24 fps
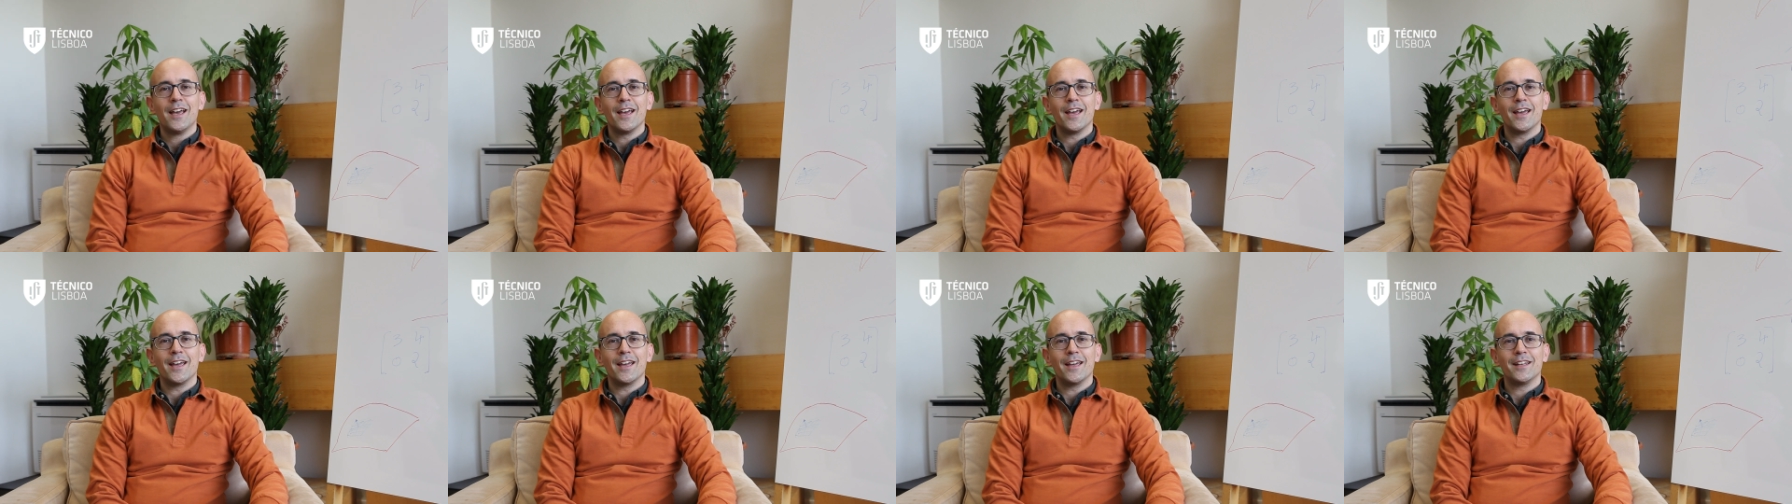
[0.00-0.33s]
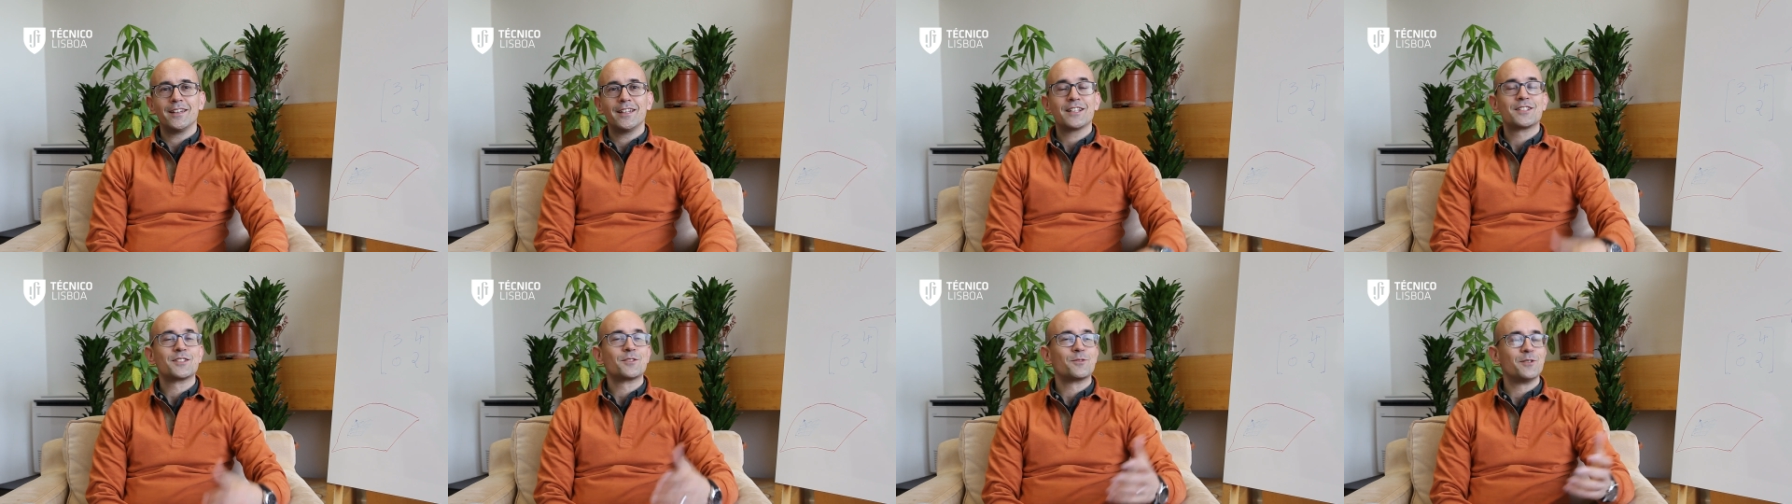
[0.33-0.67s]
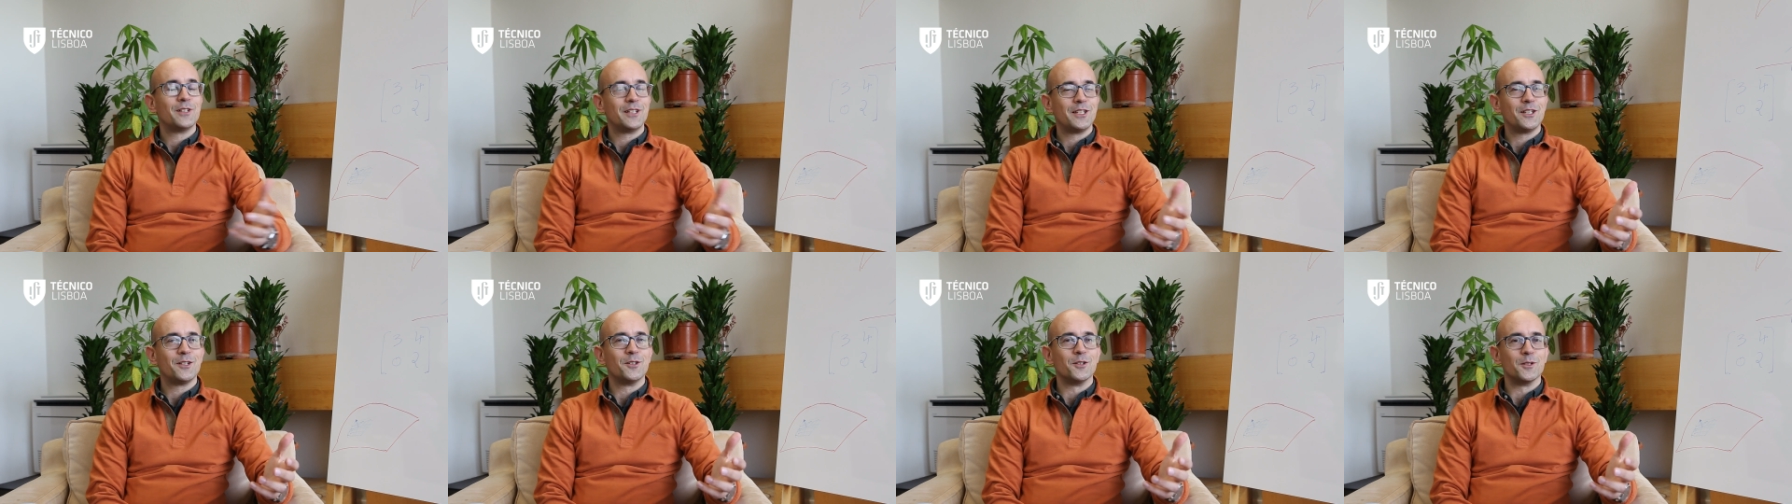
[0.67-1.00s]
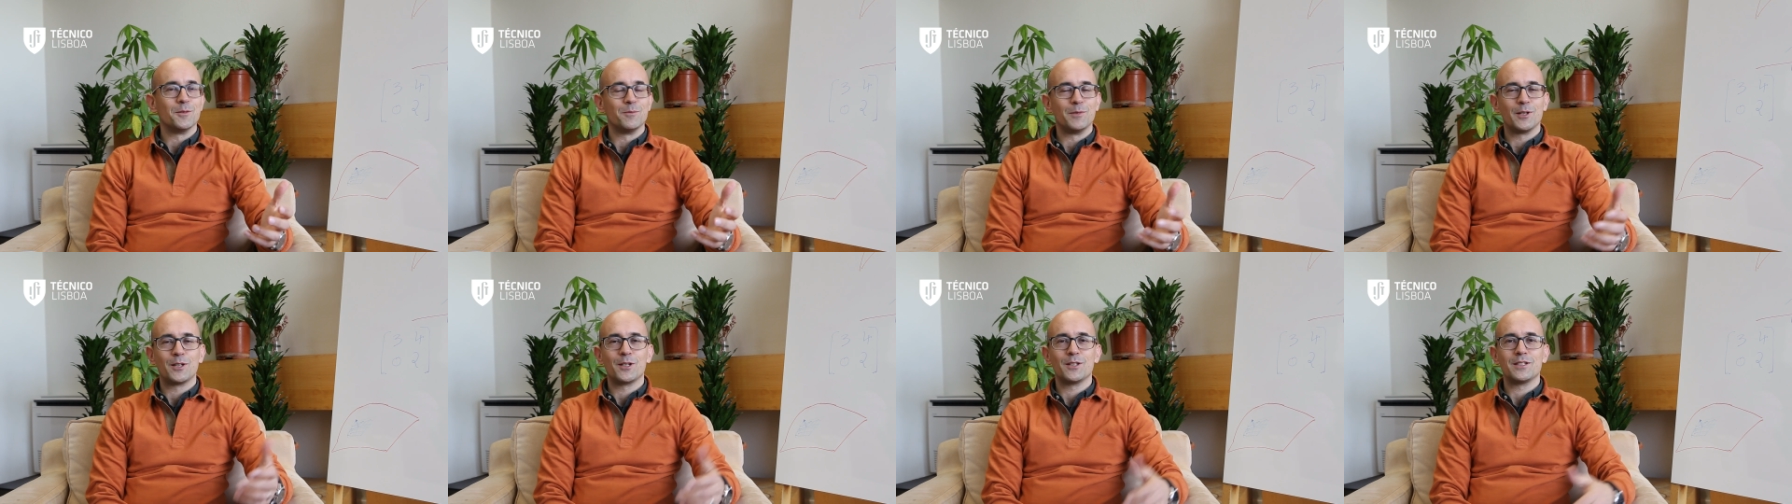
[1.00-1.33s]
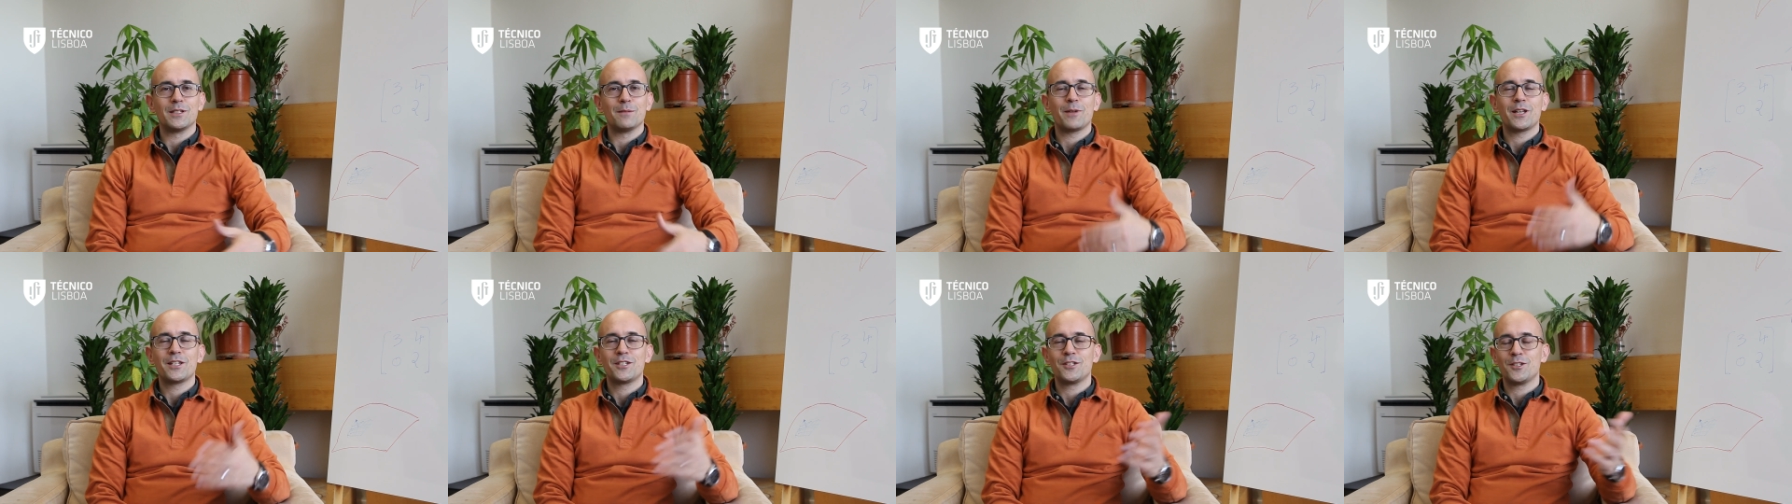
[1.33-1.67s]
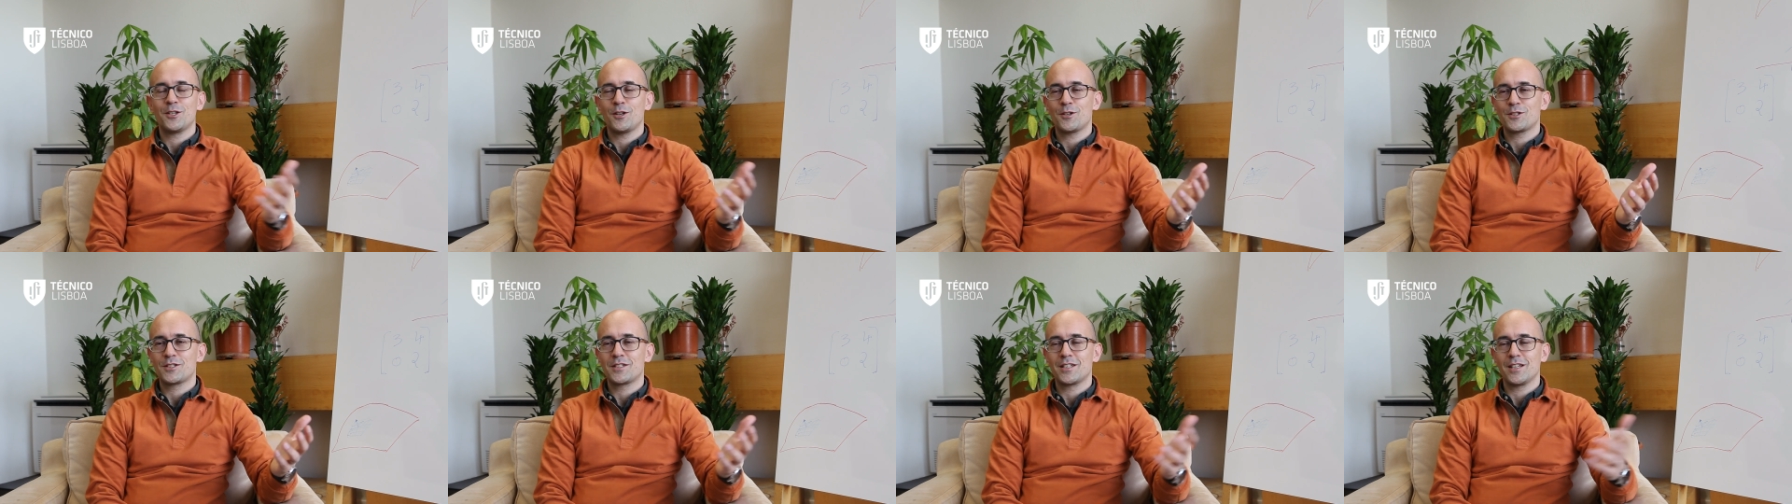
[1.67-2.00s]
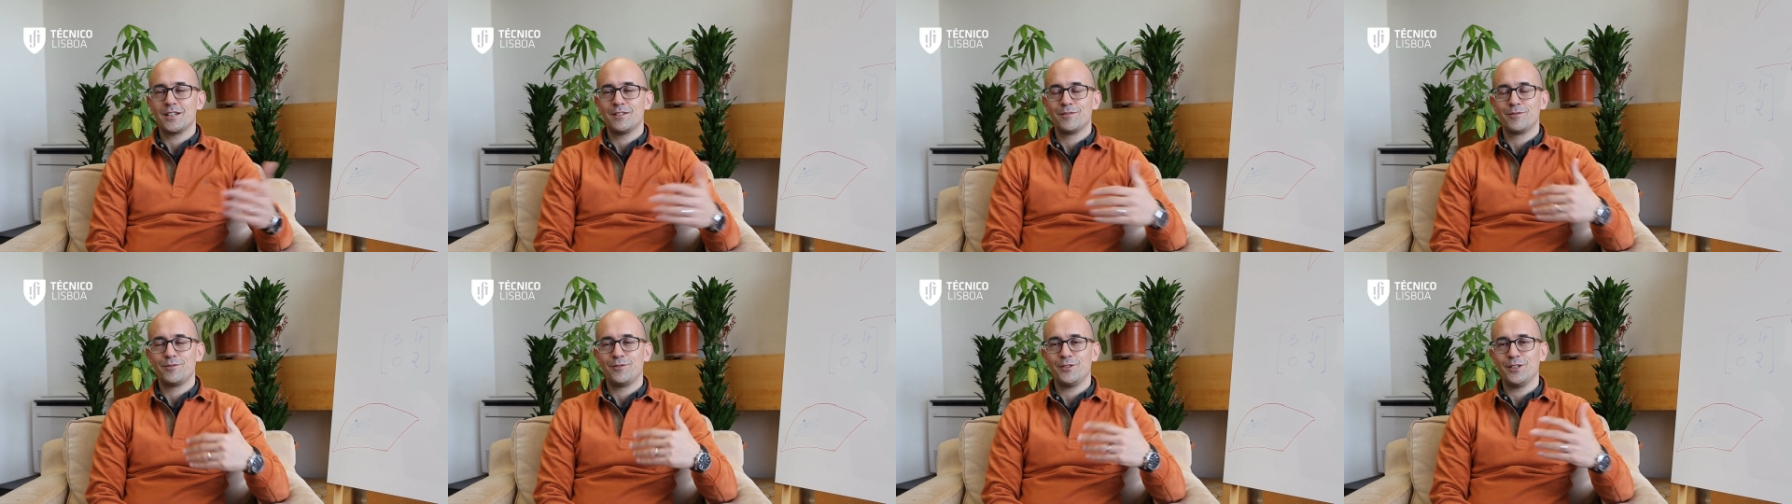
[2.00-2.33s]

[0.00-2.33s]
And that's really good, because imagine yourself